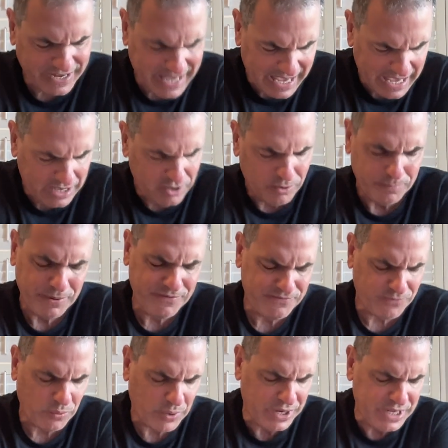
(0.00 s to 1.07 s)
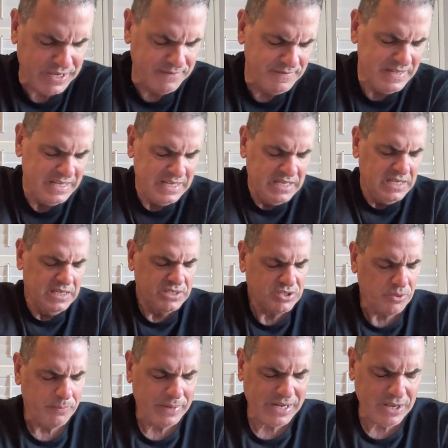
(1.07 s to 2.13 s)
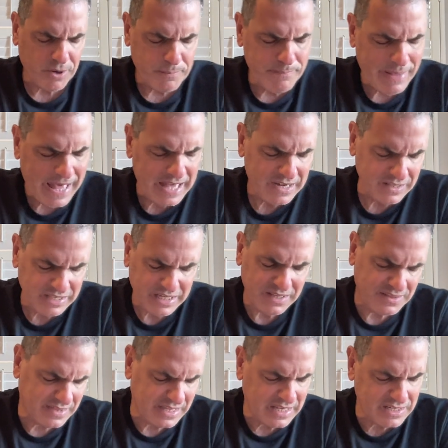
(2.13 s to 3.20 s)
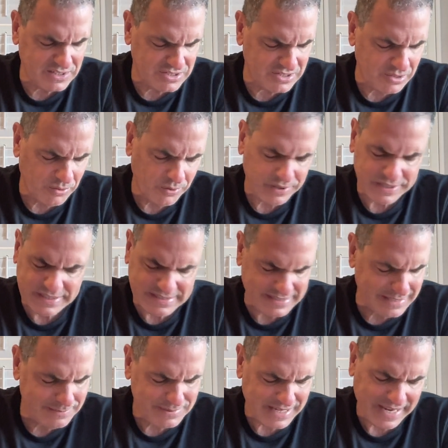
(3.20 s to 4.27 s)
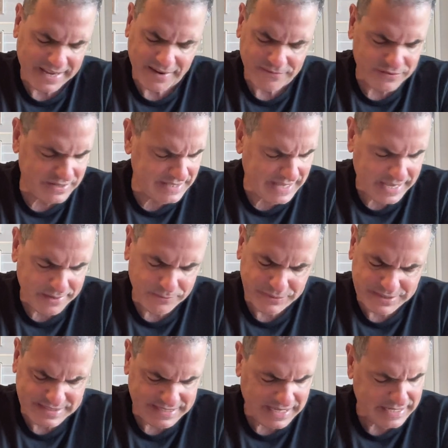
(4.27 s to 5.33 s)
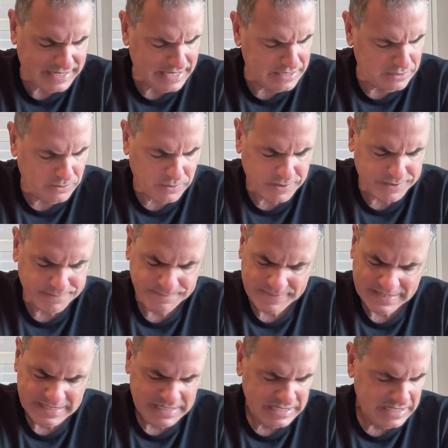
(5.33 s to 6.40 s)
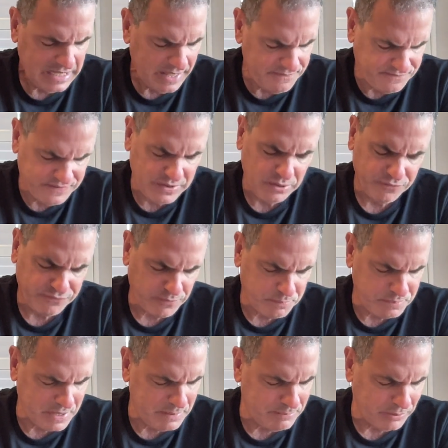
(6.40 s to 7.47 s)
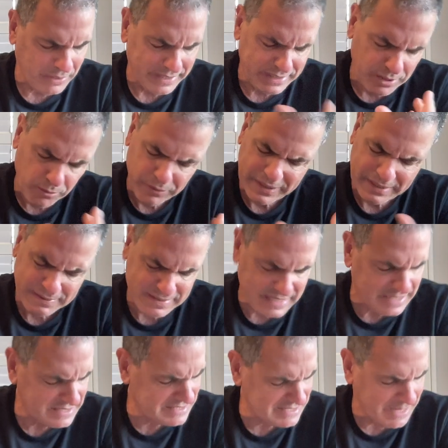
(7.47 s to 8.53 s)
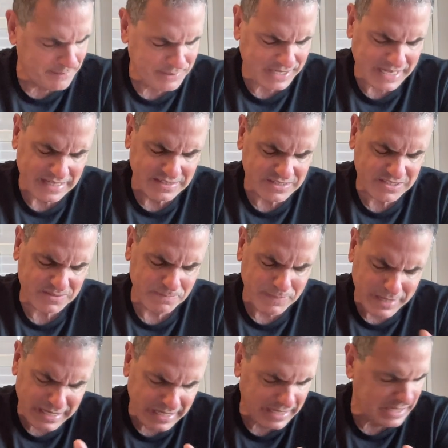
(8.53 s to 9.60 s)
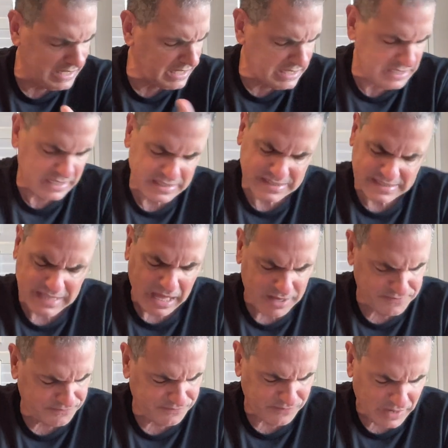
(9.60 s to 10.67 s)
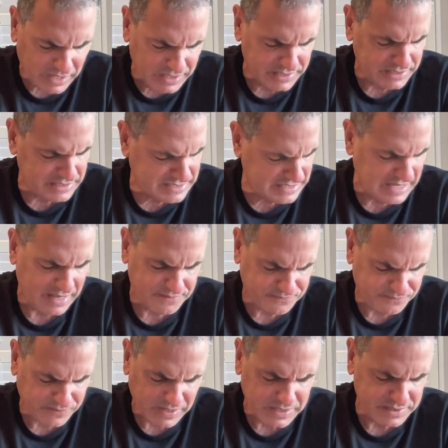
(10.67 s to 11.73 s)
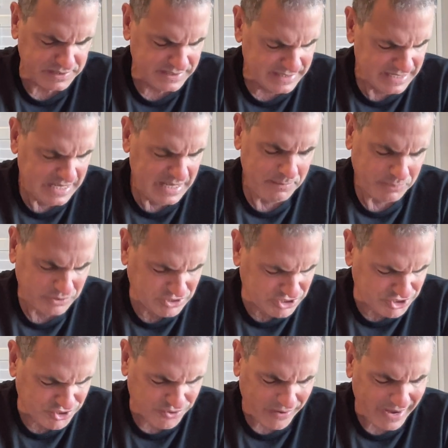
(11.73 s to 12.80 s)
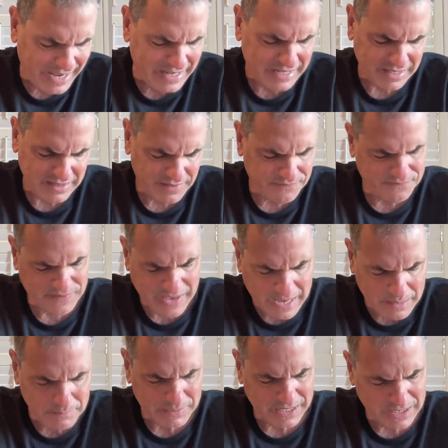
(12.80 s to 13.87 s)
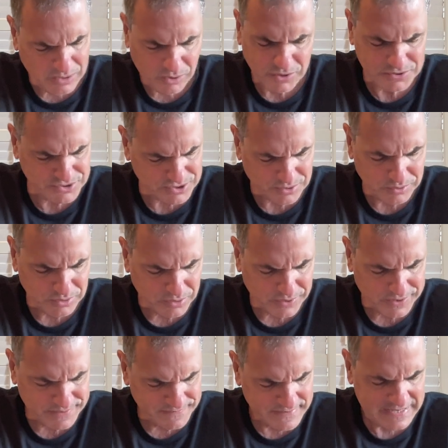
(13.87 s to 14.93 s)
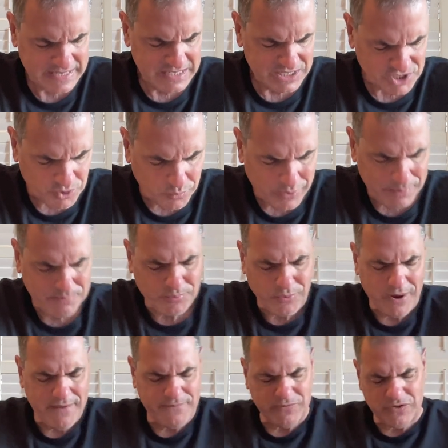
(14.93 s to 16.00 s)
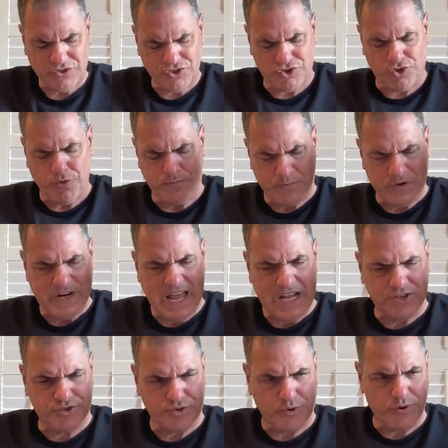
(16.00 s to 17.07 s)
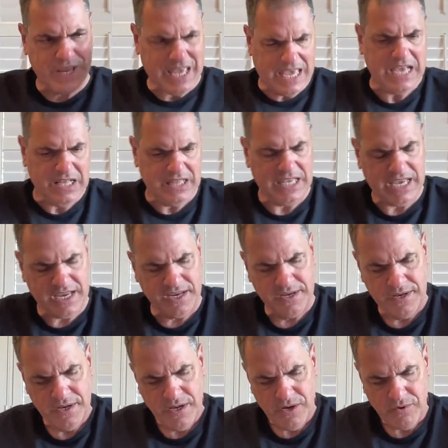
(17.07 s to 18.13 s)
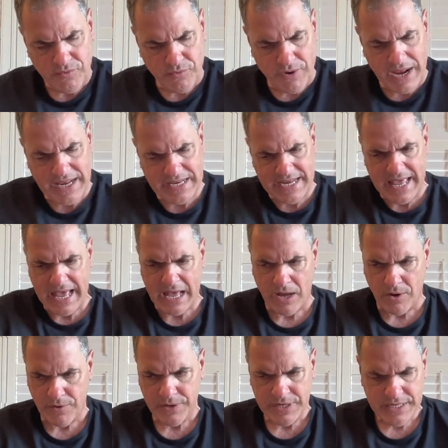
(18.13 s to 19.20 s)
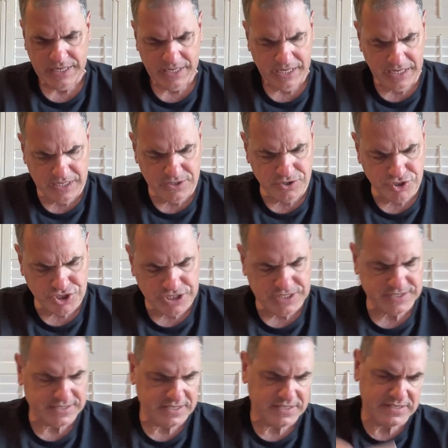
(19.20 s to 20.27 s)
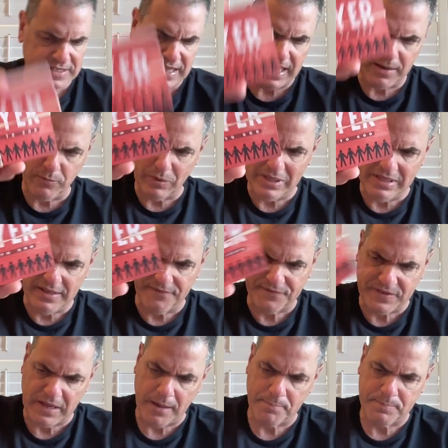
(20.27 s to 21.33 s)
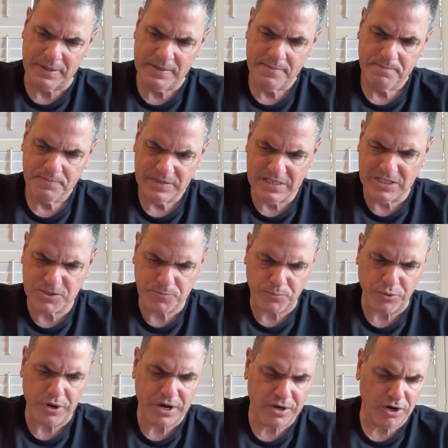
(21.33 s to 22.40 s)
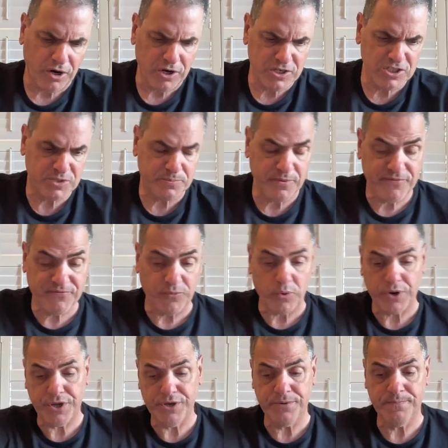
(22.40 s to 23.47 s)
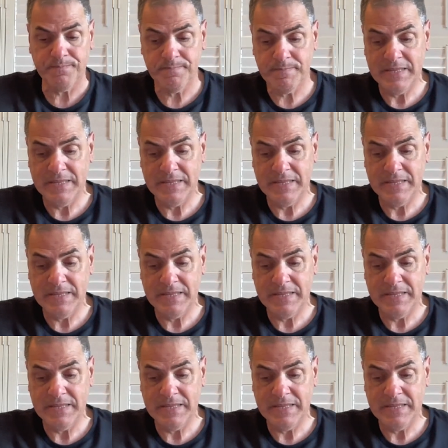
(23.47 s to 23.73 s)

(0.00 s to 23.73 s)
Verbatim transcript: Gail before you. So many are battling things, Lord. It seems like every day we say that, Lord. I feel for people. I know when things come against me, it, it's not fun. It's not fun. Put strain on the family also, Lord. So we pray for supernatural healing right now in Jesus' name. We lift up these prayer cards before you.